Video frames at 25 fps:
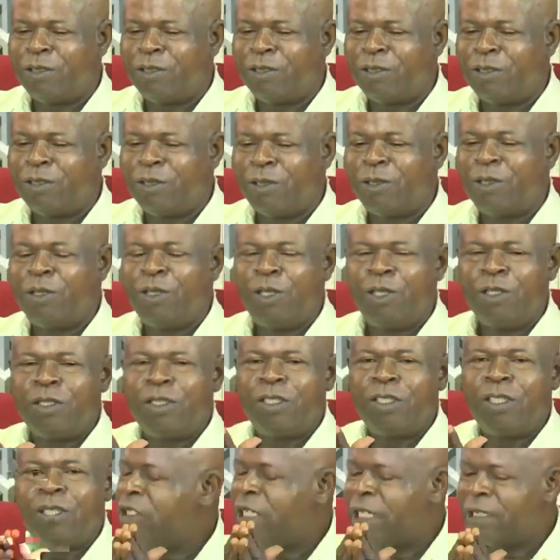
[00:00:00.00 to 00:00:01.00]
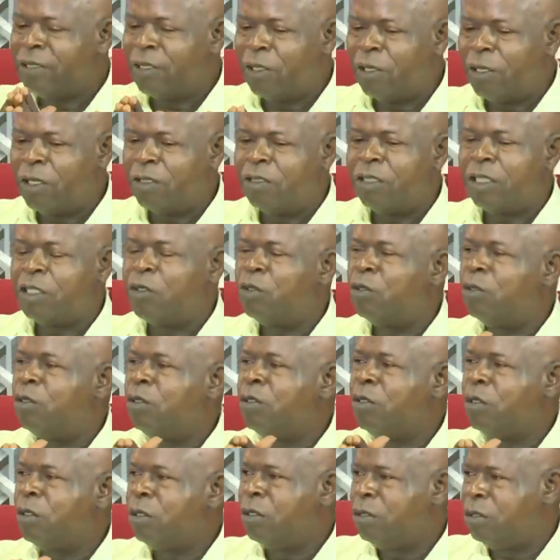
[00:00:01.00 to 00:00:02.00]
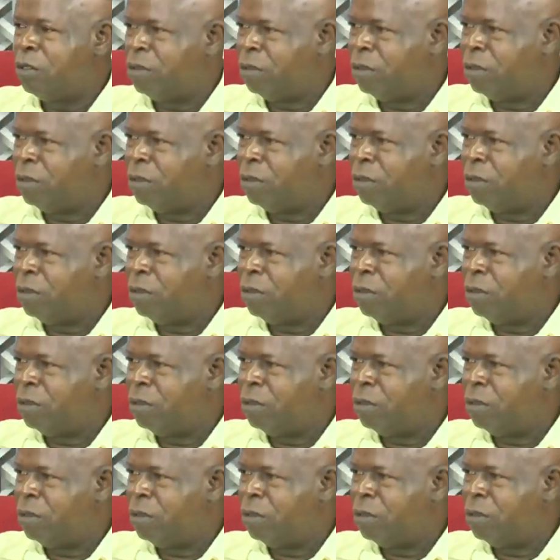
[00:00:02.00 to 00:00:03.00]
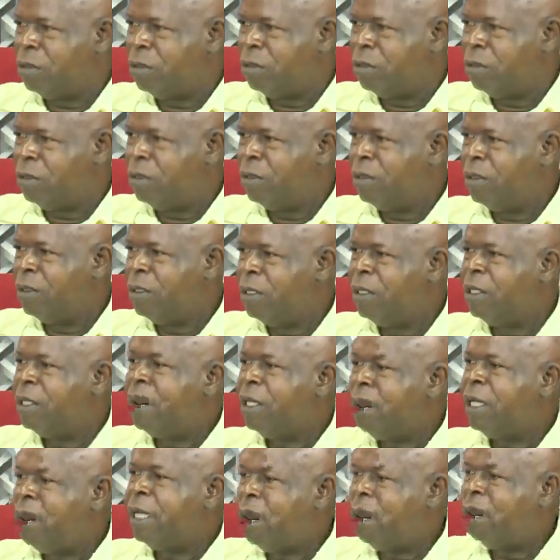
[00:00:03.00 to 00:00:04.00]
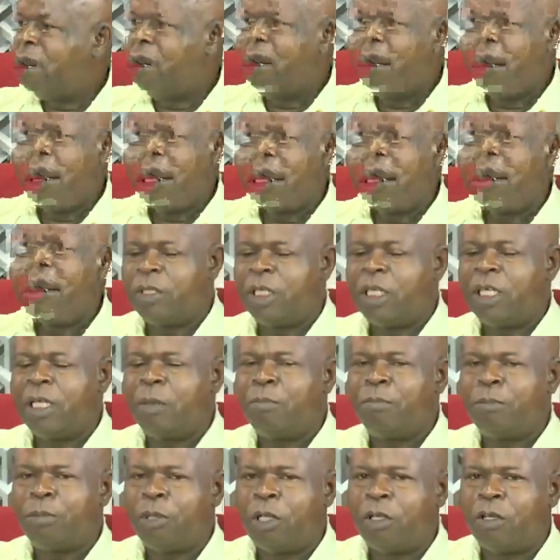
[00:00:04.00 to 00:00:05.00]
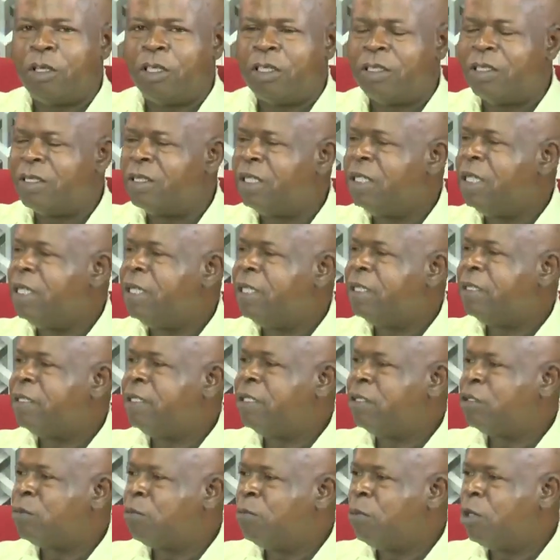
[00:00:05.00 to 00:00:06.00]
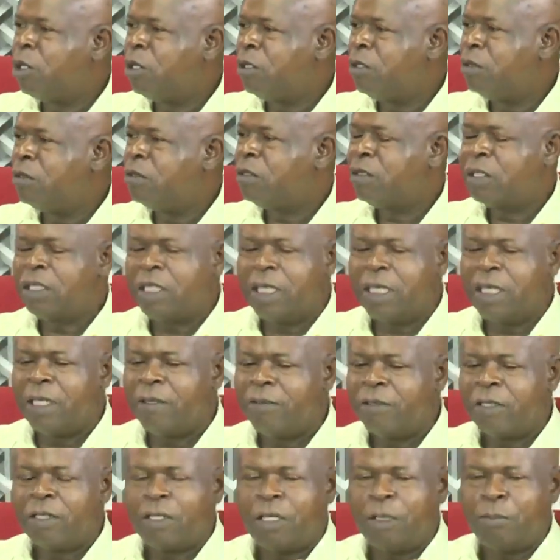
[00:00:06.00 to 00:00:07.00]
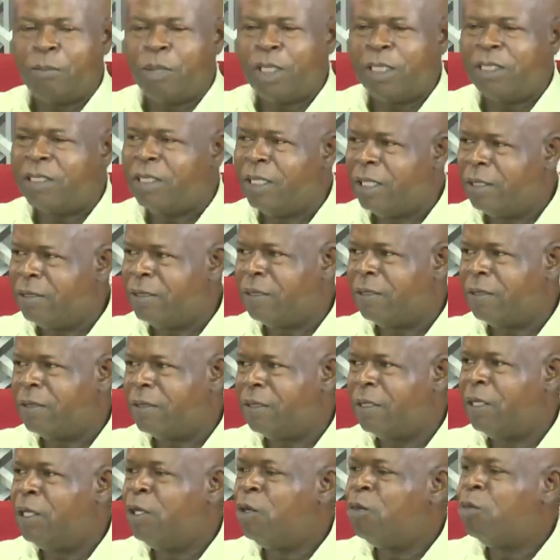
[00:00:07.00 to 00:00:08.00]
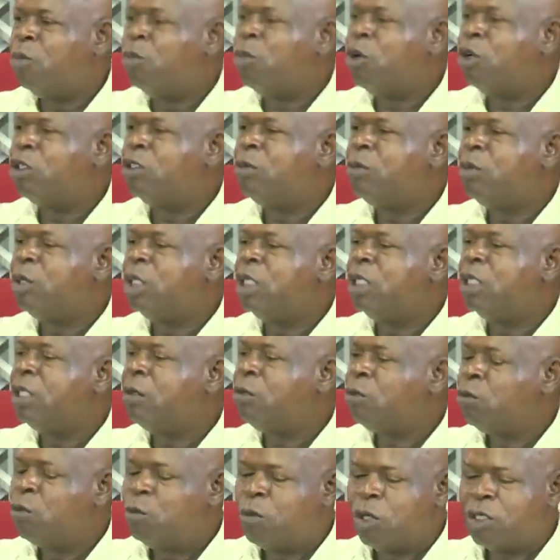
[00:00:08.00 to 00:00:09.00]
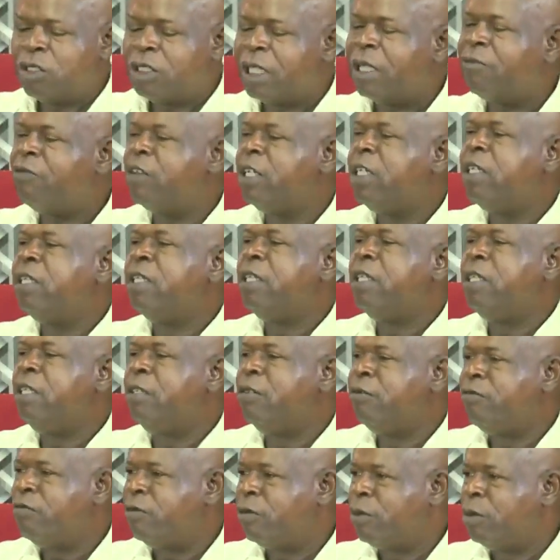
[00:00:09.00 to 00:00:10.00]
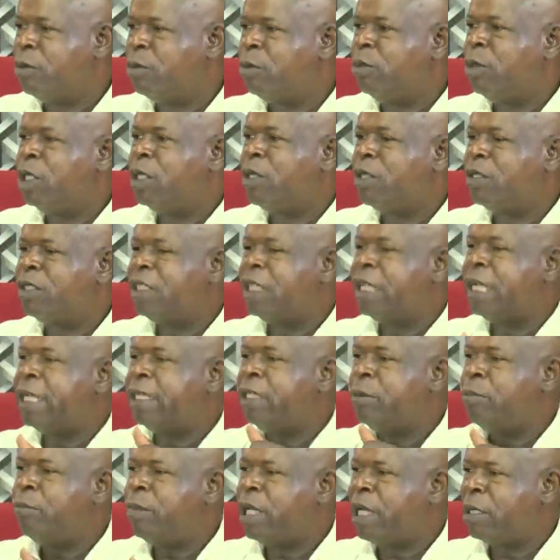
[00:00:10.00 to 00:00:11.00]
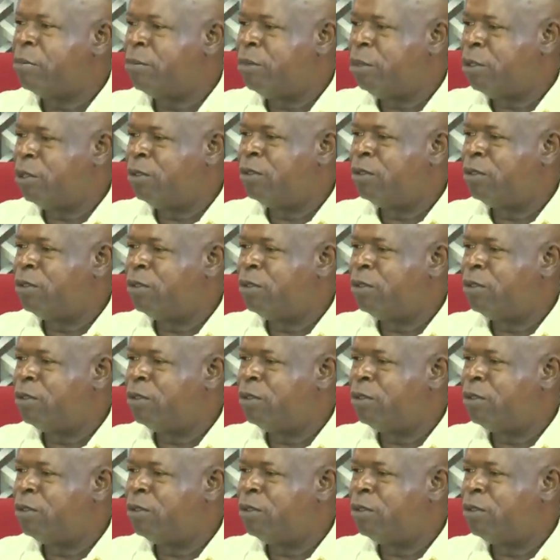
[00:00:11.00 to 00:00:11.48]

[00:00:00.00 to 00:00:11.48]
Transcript: technological growth, and people must be employed. The small scale businesses must be must have a relief because they are the backbone of the economy.